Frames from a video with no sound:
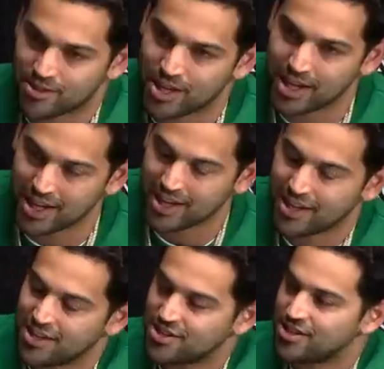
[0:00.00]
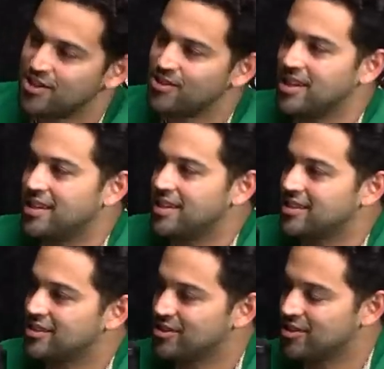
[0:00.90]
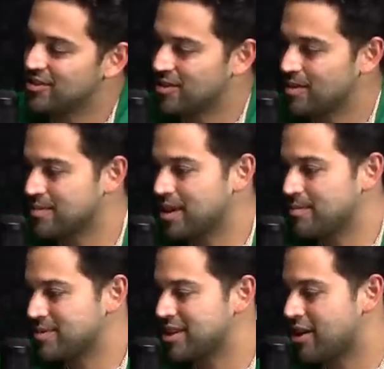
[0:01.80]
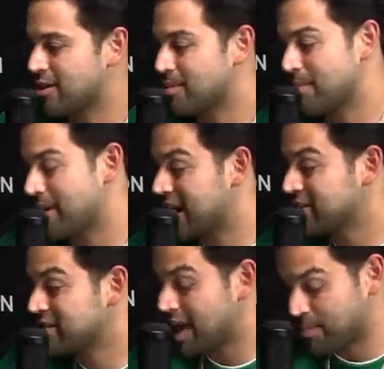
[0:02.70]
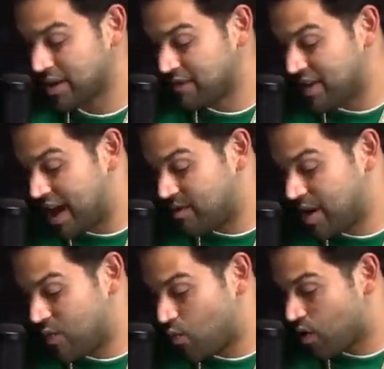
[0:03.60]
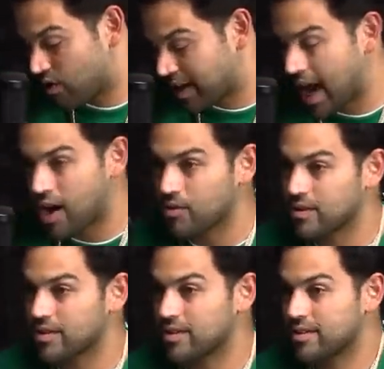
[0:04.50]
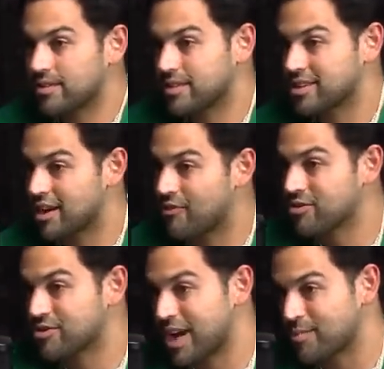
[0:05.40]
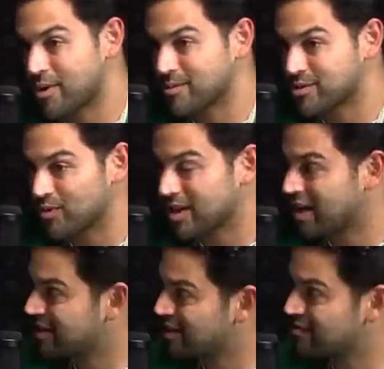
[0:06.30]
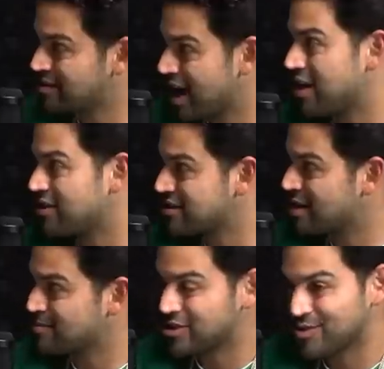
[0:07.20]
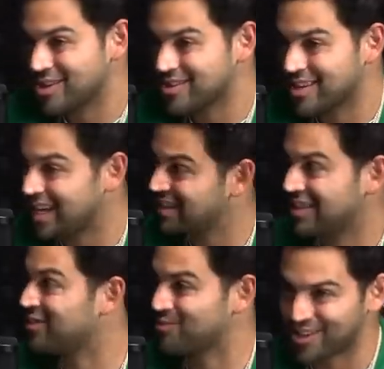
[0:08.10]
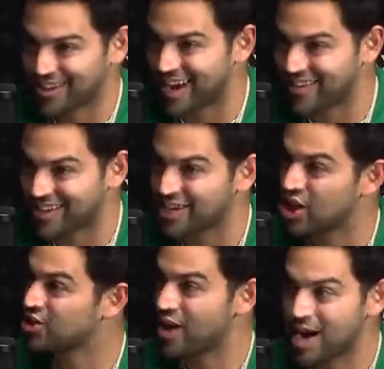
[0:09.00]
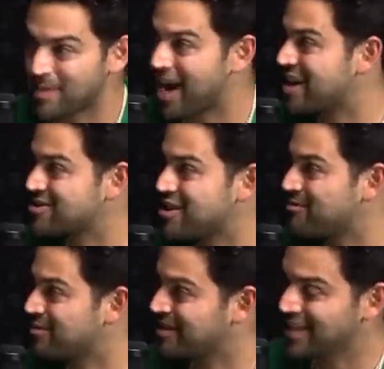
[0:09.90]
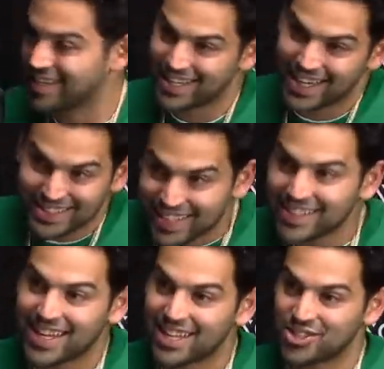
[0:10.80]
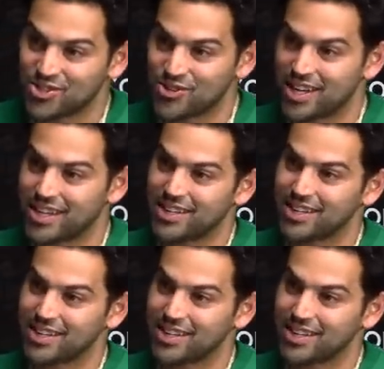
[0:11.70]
I've been there. So uh, you you know what I'm I'm talking about. But I just can't believe that it, it worked out. Yeah. Because I've also had moments where like it was kind of the same situation and it didn't work out, and I tried my ass off and didn't get the trick. Yeah.